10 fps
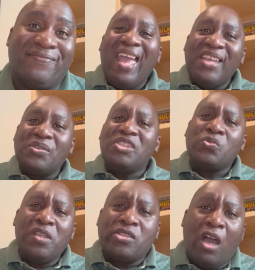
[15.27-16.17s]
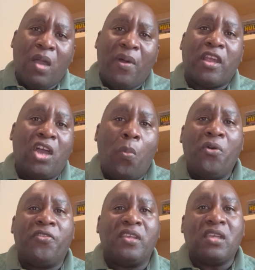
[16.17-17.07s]
And so I just want to talk about a
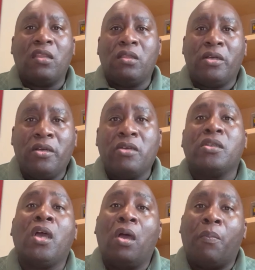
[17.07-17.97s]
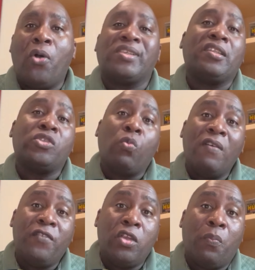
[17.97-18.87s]
couple of things I learned posting at least
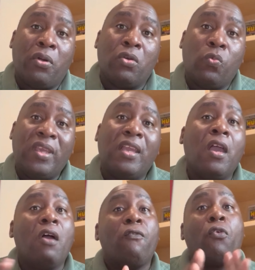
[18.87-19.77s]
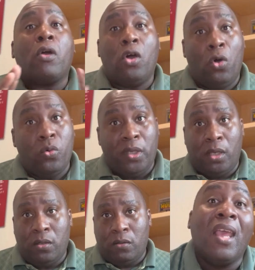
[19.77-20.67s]
one video per week for a whole
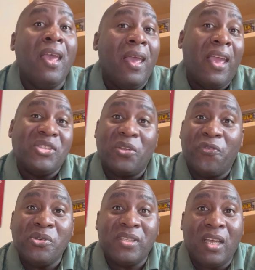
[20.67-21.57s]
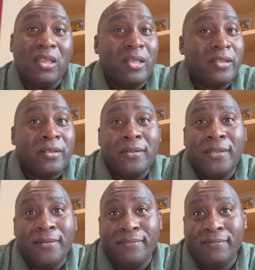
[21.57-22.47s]
year. And so the first thing I
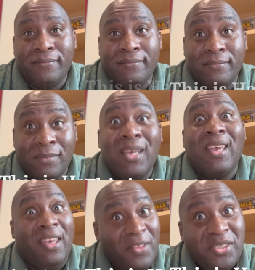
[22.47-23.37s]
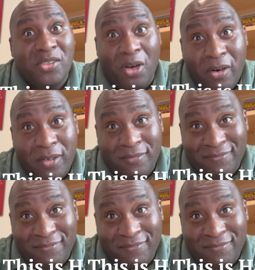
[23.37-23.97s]
learned, this is hard.